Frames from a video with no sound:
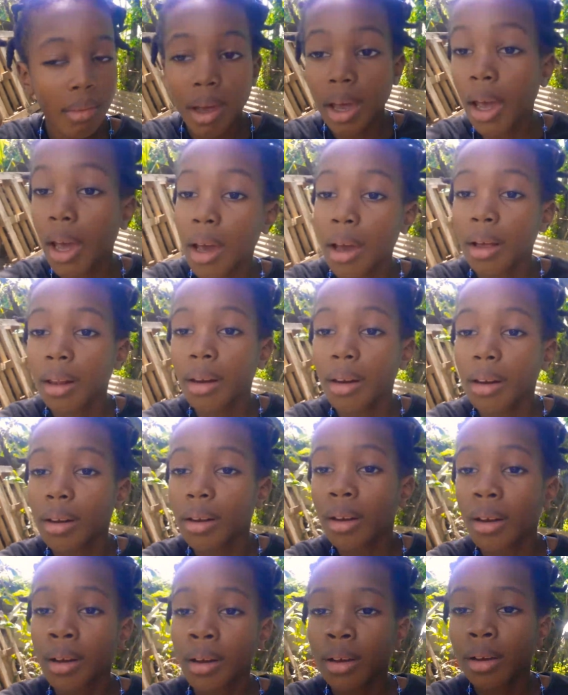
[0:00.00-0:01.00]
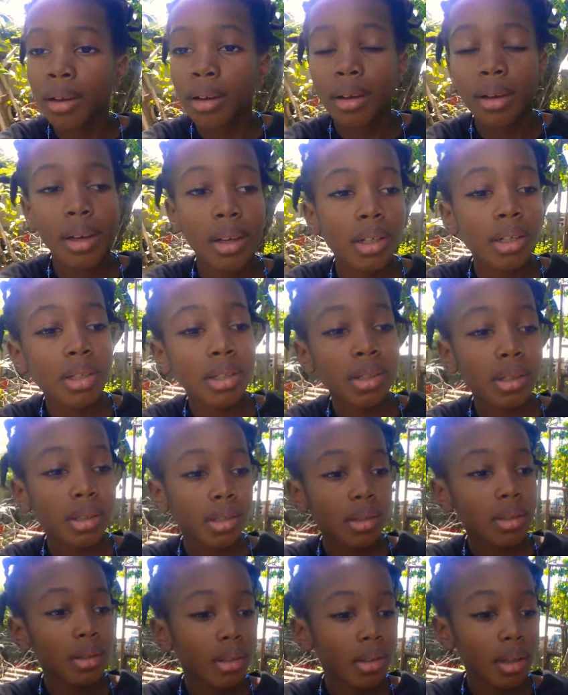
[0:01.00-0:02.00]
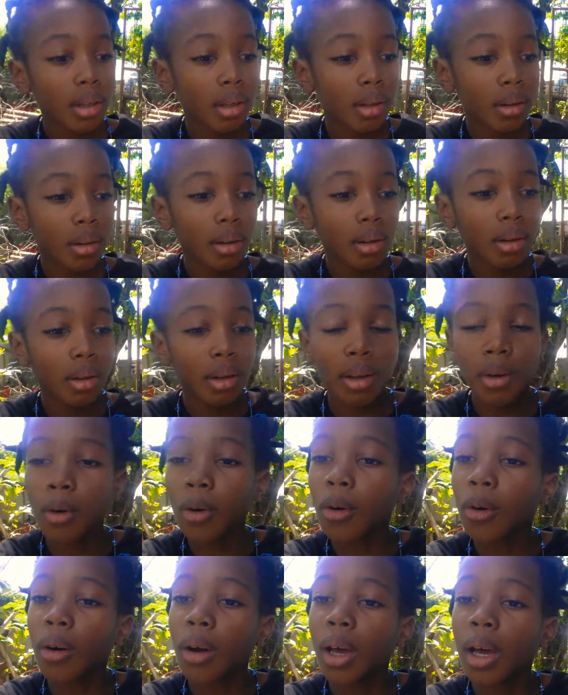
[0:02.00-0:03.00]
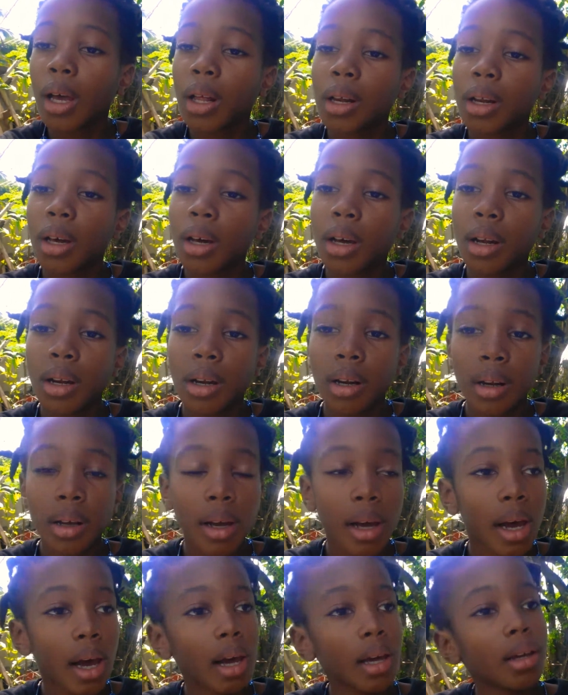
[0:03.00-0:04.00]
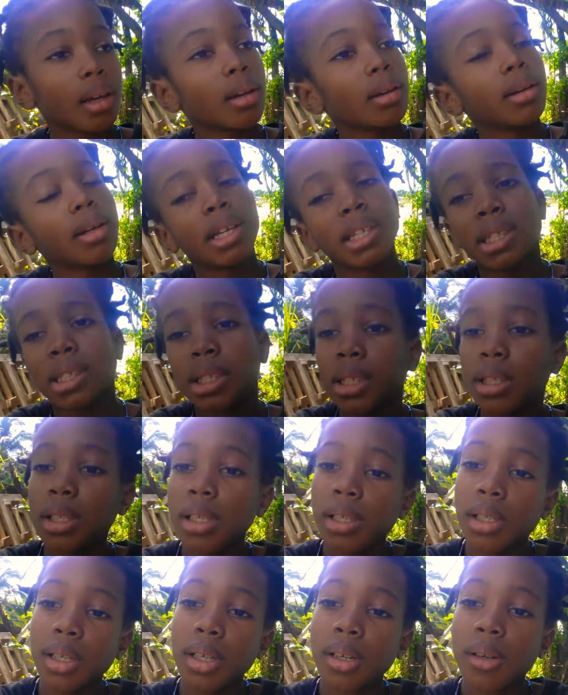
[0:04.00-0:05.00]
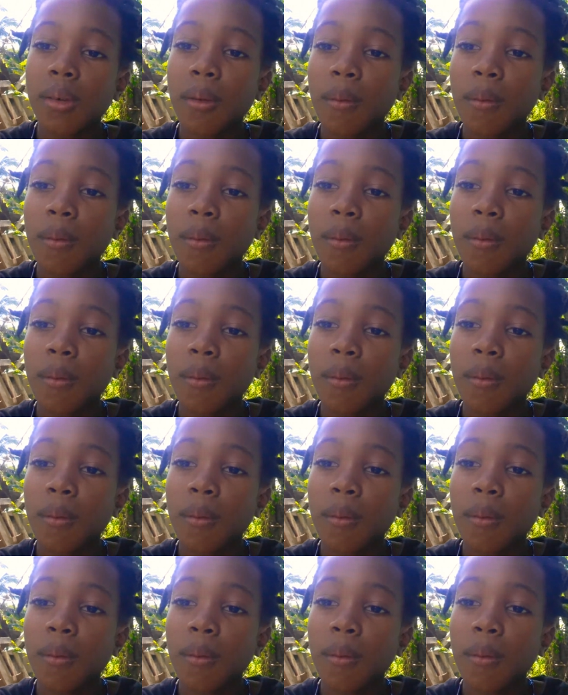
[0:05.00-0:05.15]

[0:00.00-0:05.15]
L. H O L L I N A C D.